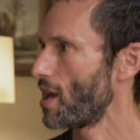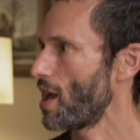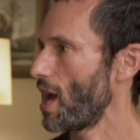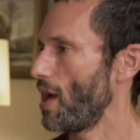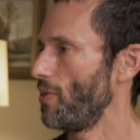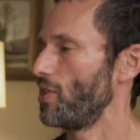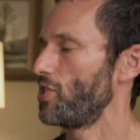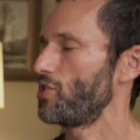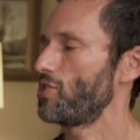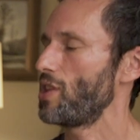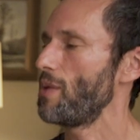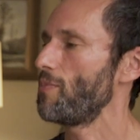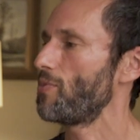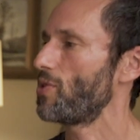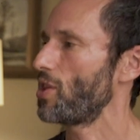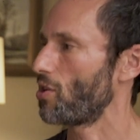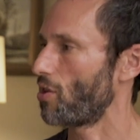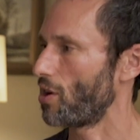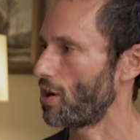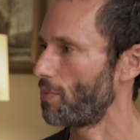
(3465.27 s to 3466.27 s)
And the same
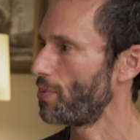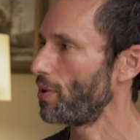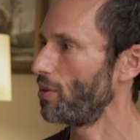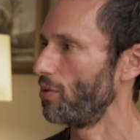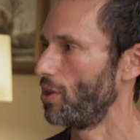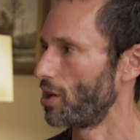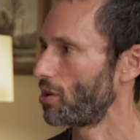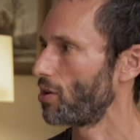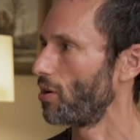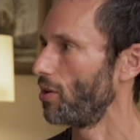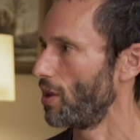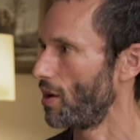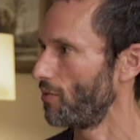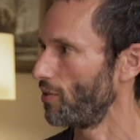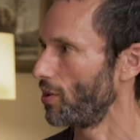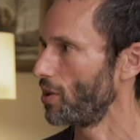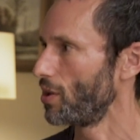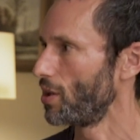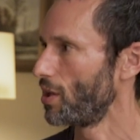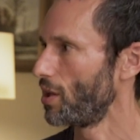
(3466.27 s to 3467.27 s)
thing on a political
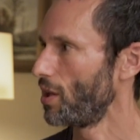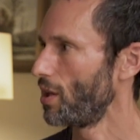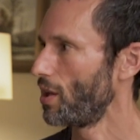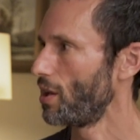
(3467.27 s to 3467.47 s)
level.